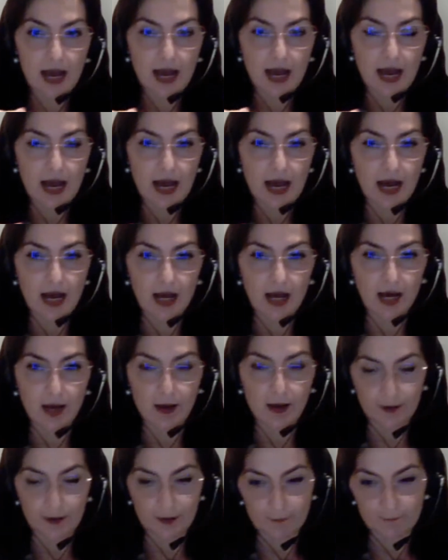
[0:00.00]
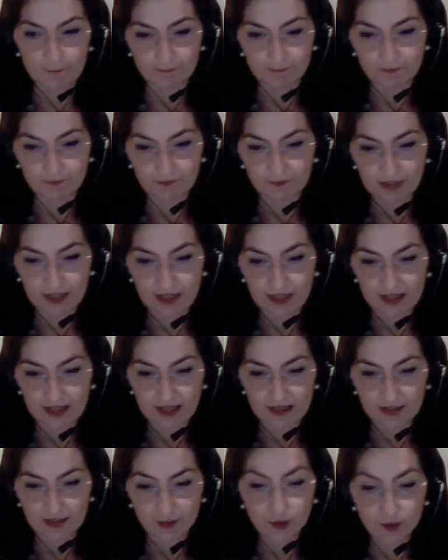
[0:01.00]
uh, um,
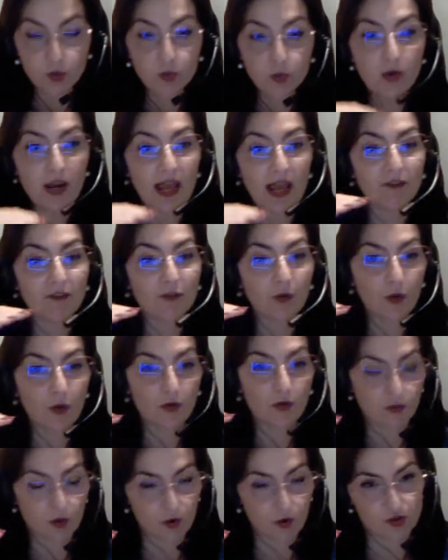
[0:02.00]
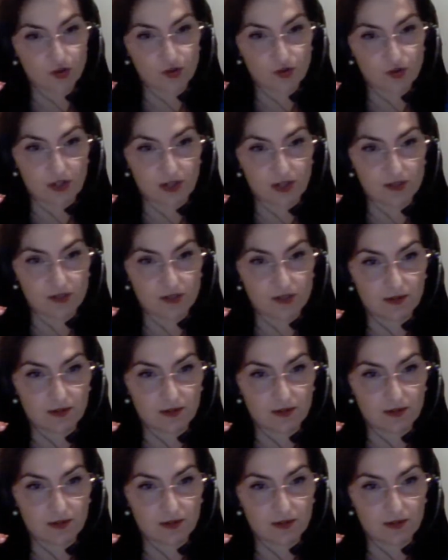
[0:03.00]
new level of consciousness